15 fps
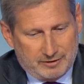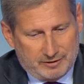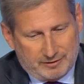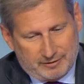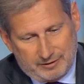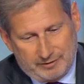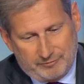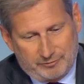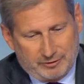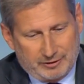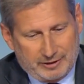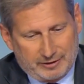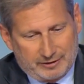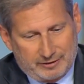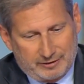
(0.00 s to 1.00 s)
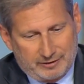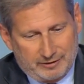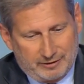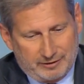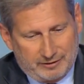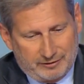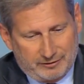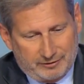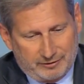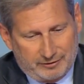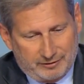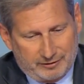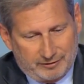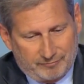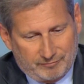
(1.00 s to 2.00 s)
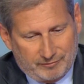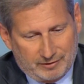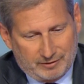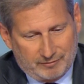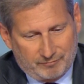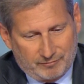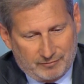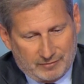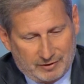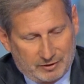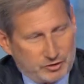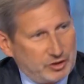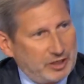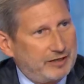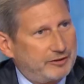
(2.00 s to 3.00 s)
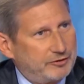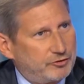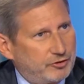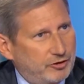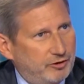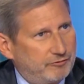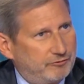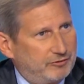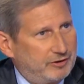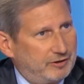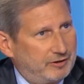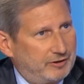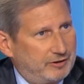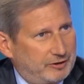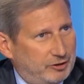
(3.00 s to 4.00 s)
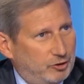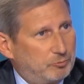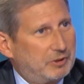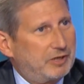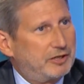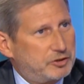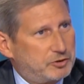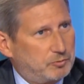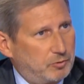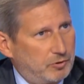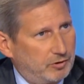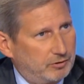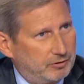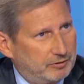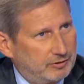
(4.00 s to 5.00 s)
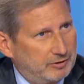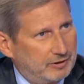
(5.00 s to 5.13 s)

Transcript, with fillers: uh, if you like, uh, um, a challenge of a globalized world,